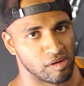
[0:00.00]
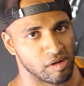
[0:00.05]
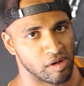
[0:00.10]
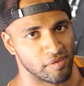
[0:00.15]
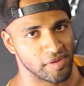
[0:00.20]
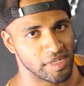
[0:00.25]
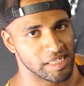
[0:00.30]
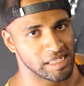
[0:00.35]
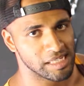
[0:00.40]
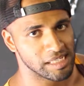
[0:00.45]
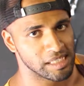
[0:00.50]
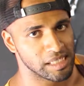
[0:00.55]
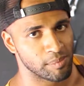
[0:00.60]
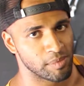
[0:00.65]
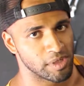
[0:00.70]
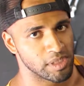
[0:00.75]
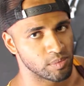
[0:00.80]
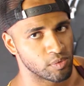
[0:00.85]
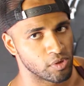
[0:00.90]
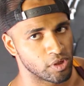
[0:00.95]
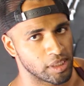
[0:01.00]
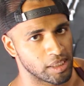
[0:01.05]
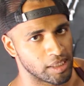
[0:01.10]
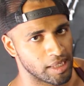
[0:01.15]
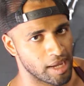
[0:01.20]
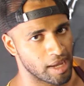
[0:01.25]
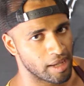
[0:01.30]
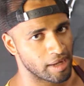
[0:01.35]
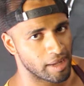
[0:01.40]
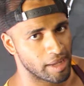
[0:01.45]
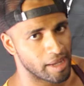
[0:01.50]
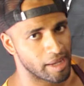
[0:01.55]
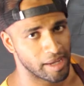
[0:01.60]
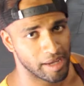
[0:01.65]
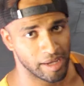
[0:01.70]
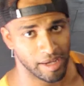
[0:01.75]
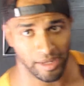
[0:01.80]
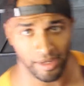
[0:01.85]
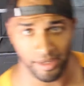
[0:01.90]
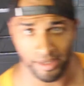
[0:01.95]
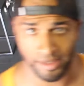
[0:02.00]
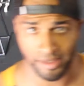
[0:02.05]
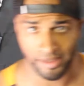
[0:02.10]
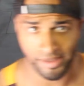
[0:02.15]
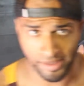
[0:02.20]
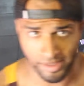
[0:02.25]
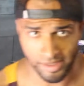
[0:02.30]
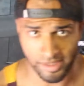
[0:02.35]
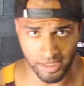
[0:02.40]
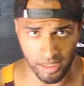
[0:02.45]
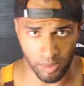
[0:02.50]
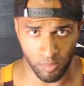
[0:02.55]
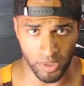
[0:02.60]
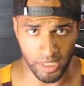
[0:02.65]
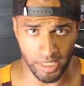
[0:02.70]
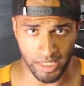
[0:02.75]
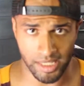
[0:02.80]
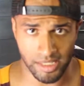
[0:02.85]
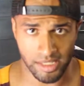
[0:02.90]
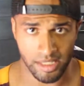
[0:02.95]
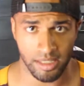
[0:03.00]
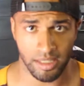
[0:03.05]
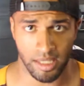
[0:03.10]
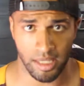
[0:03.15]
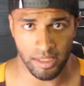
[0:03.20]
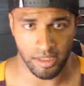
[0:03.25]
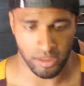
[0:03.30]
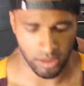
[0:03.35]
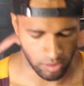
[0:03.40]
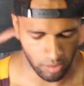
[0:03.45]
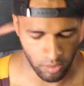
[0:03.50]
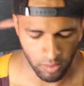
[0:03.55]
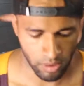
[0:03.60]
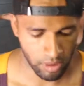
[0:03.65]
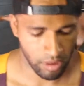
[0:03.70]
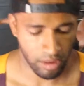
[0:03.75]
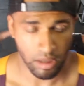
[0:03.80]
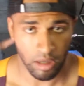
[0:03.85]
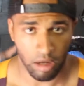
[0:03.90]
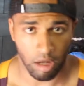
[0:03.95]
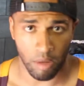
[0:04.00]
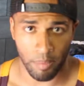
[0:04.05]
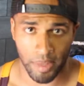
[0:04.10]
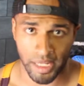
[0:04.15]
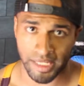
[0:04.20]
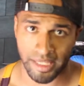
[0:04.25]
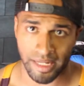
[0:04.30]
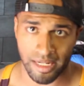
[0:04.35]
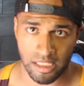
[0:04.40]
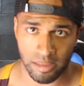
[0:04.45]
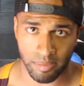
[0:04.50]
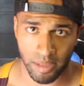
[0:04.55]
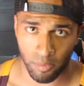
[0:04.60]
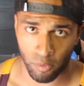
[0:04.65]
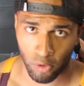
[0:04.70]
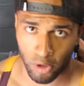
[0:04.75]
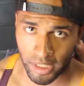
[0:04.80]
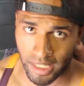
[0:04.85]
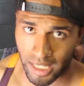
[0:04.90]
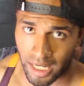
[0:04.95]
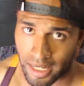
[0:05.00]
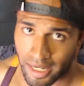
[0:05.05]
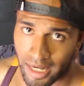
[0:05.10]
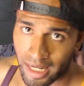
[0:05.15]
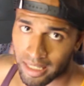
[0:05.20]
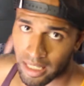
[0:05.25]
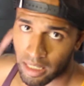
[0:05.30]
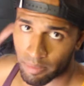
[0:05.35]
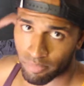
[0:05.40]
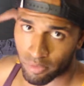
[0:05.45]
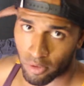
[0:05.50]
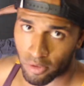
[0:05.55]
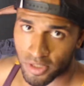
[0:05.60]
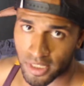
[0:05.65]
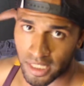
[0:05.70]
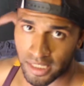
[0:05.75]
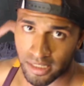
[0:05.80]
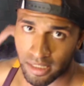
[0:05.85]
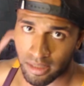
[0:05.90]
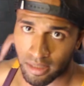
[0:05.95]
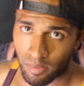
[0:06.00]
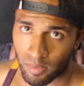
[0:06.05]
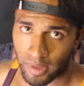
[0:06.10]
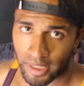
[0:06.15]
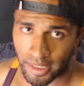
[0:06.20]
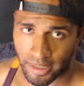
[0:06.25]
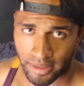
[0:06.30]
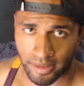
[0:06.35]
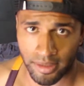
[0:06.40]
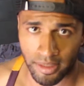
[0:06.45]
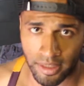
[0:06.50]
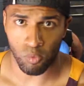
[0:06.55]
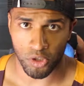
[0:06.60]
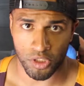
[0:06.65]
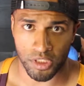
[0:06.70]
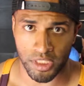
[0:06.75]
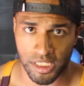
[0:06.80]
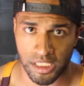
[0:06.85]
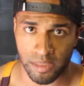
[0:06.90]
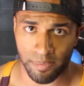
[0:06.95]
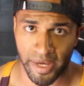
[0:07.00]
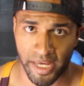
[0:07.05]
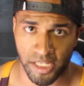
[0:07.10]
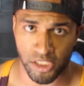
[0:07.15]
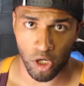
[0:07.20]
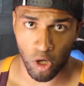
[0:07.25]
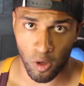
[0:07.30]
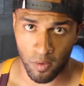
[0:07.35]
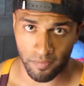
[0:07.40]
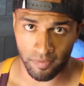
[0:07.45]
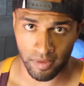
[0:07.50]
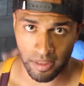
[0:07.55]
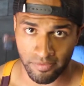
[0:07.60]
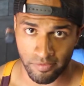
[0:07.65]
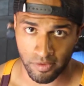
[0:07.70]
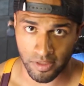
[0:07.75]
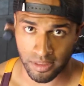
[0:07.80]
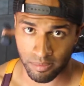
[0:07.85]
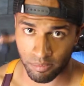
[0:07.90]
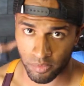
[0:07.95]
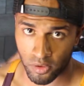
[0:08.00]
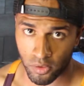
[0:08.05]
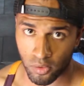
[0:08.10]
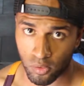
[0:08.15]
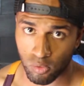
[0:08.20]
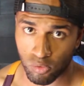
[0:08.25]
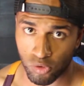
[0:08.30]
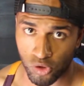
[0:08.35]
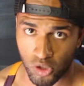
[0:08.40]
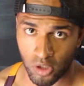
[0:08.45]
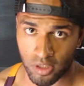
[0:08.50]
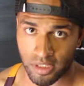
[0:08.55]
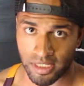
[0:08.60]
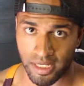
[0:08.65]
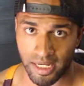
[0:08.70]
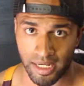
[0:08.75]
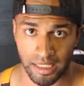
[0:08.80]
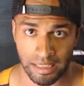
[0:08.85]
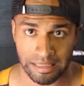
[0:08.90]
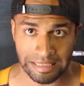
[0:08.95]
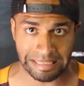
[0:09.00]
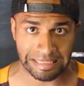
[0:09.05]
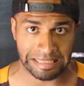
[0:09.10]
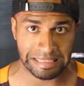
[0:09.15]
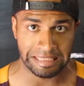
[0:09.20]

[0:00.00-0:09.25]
Obviously someone's working out and someone isn't, so I better get into my workout now that project's on the way. Watch this space, hopefully for some cool shots now.